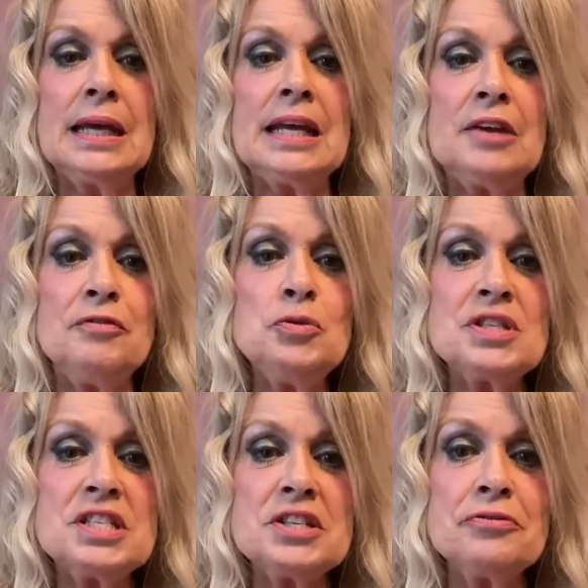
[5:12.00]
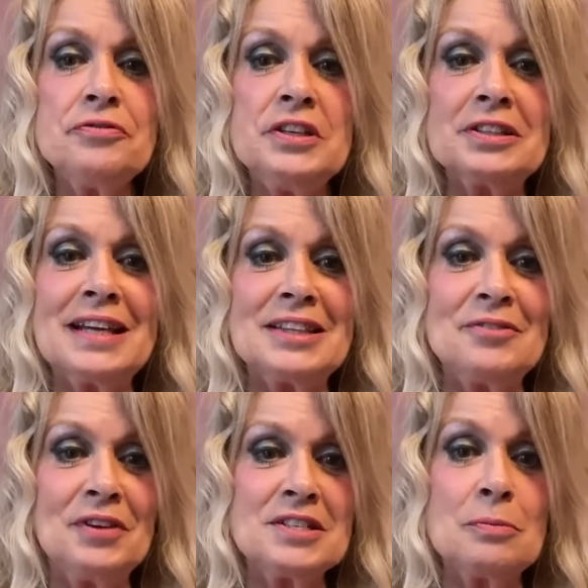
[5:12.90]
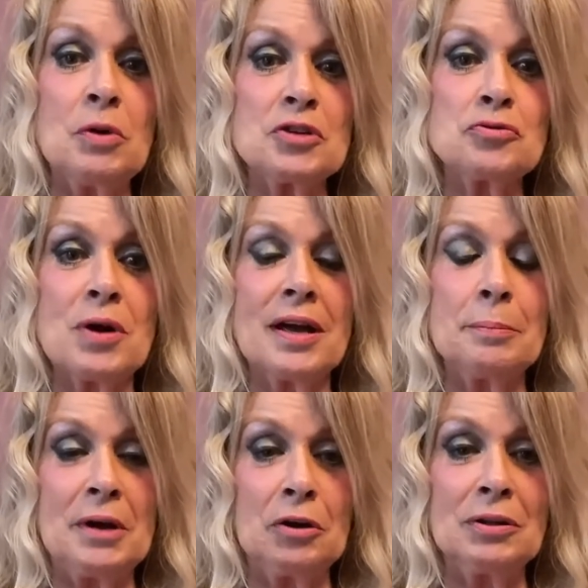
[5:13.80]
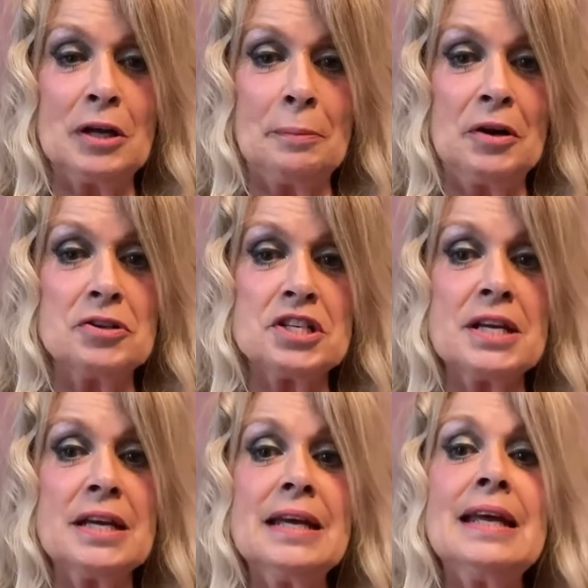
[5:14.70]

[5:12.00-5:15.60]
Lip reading: If you still feel like the victim while trying parallel parenting